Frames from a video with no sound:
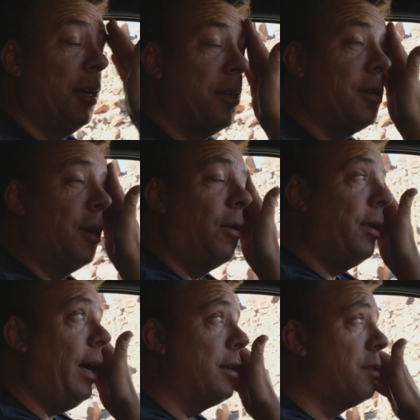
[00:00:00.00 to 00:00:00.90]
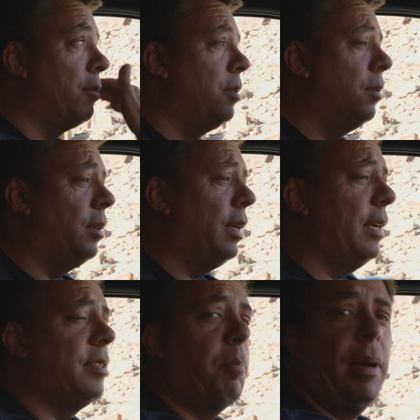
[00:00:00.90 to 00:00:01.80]
So yes, yeah, so Google
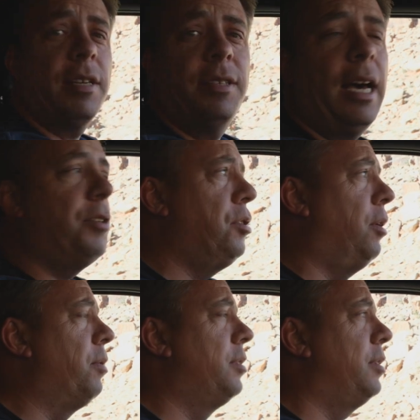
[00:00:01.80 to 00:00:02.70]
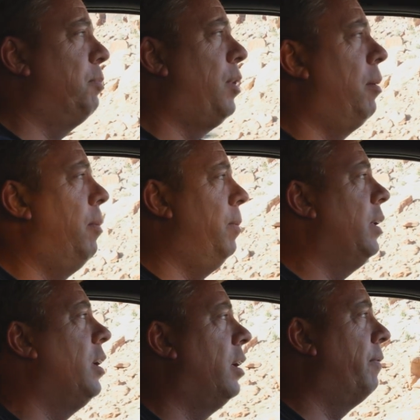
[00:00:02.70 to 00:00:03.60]
has the best dad jokes
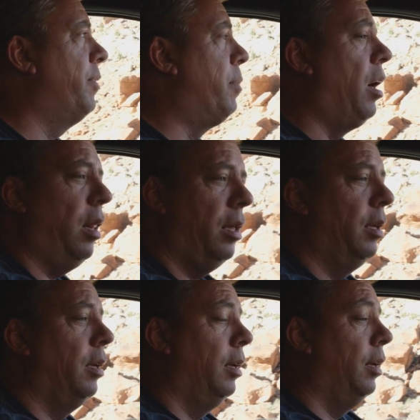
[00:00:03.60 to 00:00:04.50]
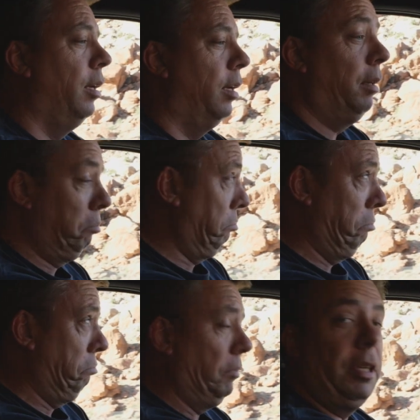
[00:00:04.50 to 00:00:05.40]
probably of them all.
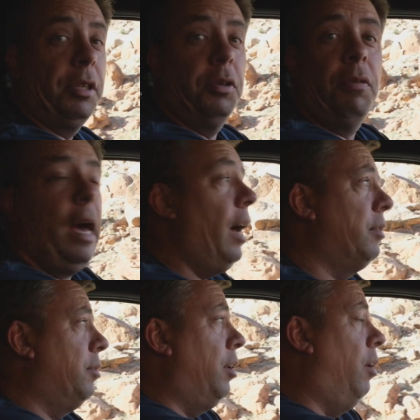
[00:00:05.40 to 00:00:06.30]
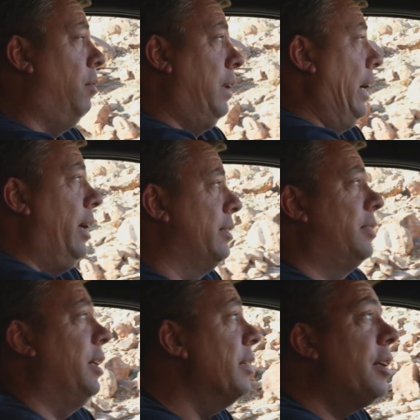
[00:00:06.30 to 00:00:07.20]
You could do that all, I guess,
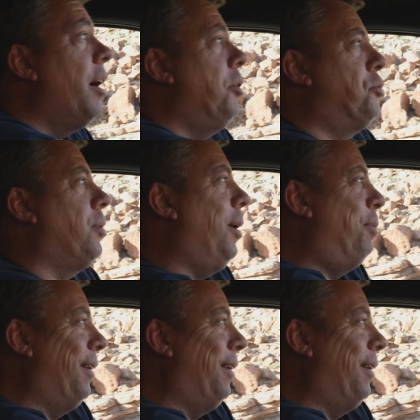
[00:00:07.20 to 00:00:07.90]
the entire trip.